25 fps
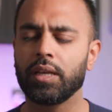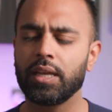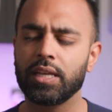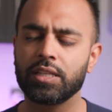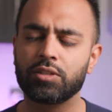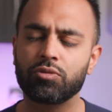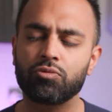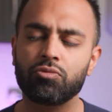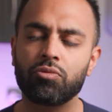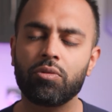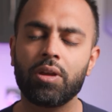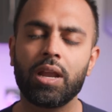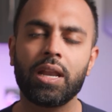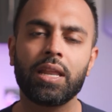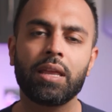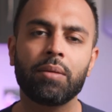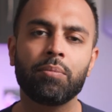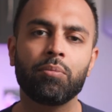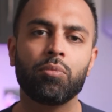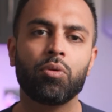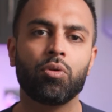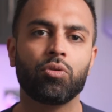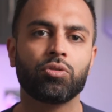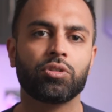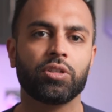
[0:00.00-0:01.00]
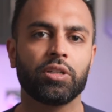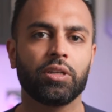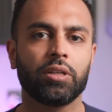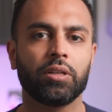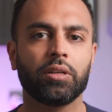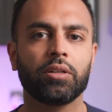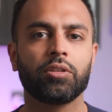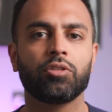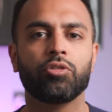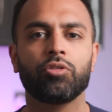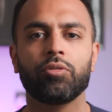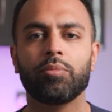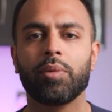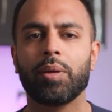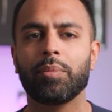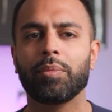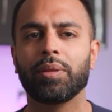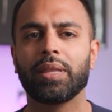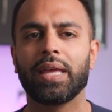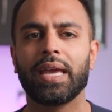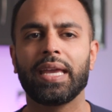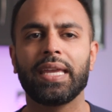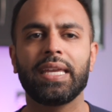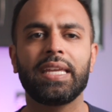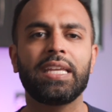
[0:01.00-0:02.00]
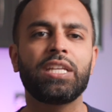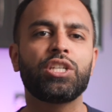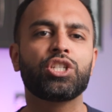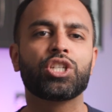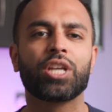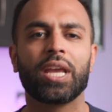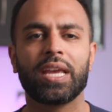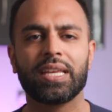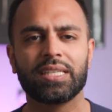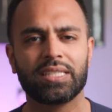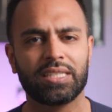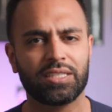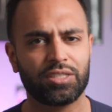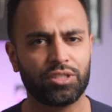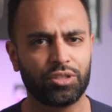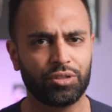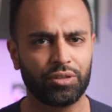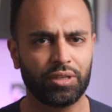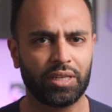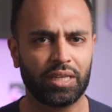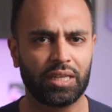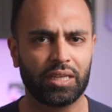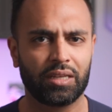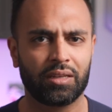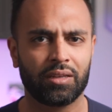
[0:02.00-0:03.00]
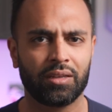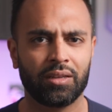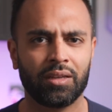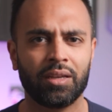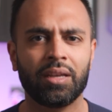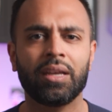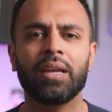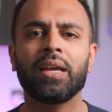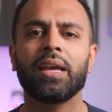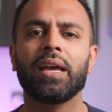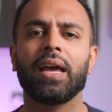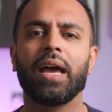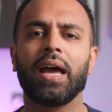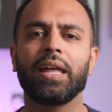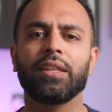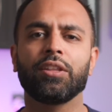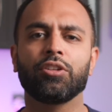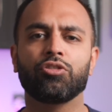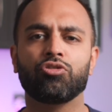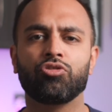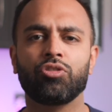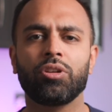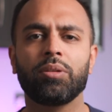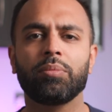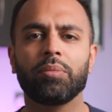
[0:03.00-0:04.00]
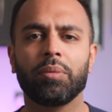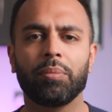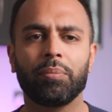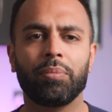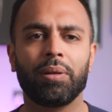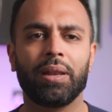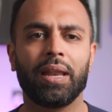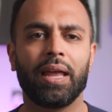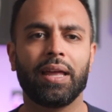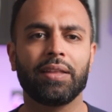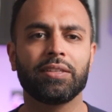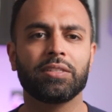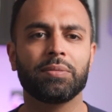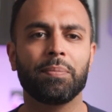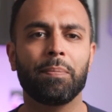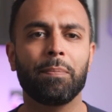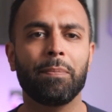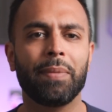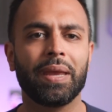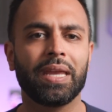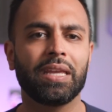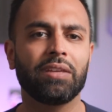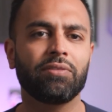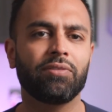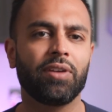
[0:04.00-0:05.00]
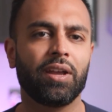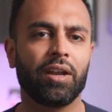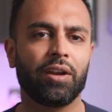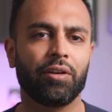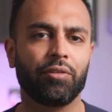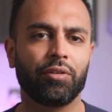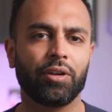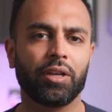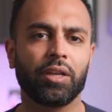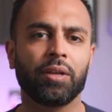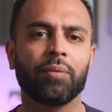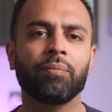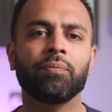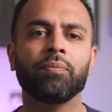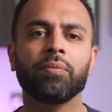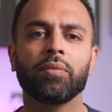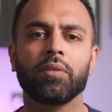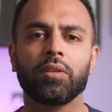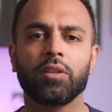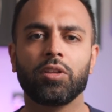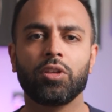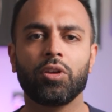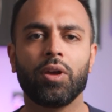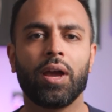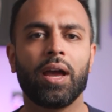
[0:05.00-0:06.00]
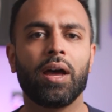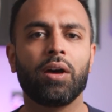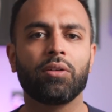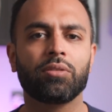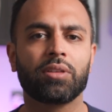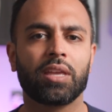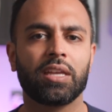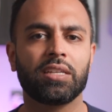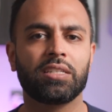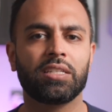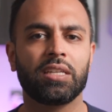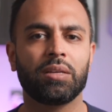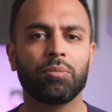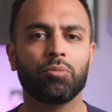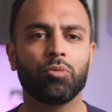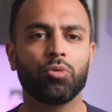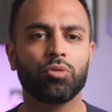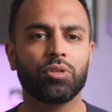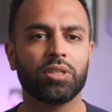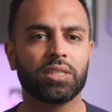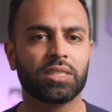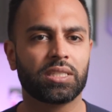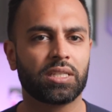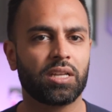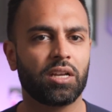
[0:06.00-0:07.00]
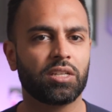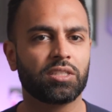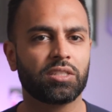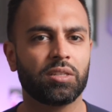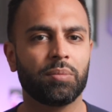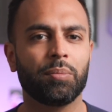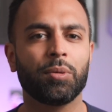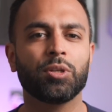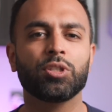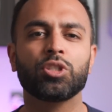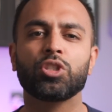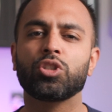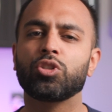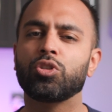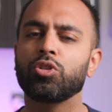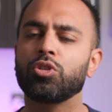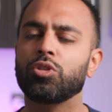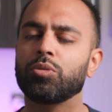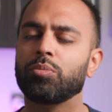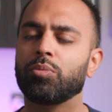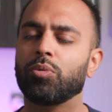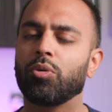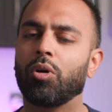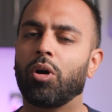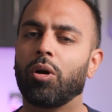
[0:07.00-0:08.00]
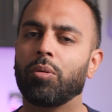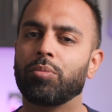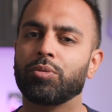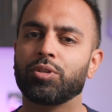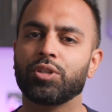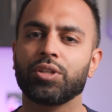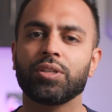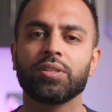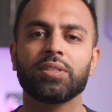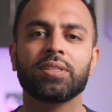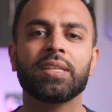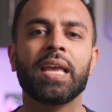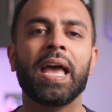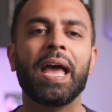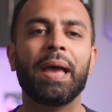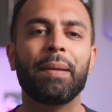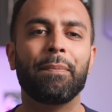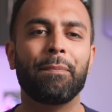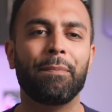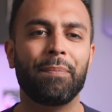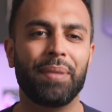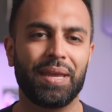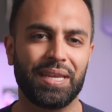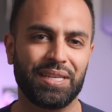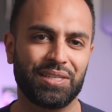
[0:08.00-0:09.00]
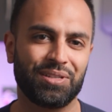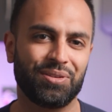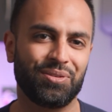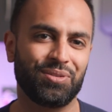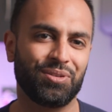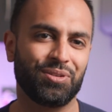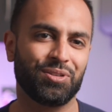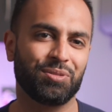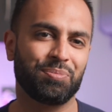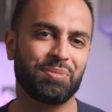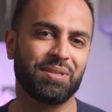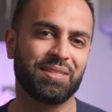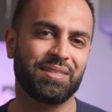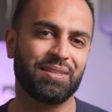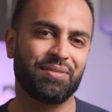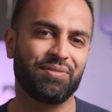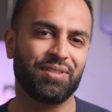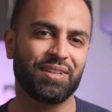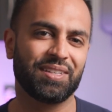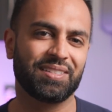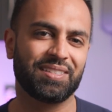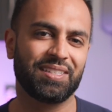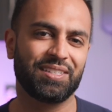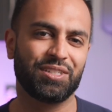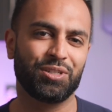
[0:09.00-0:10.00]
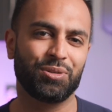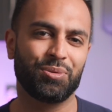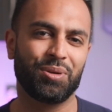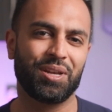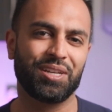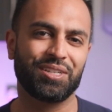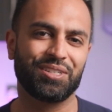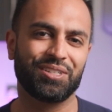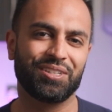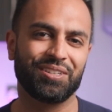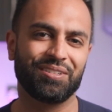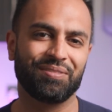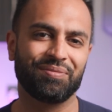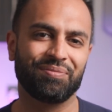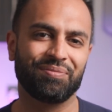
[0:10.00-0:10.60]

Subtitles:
It's really important to remember that each case is unique and the treatment plans may vary. Your healthcare team will discuss the most suitable options based on your specific situation.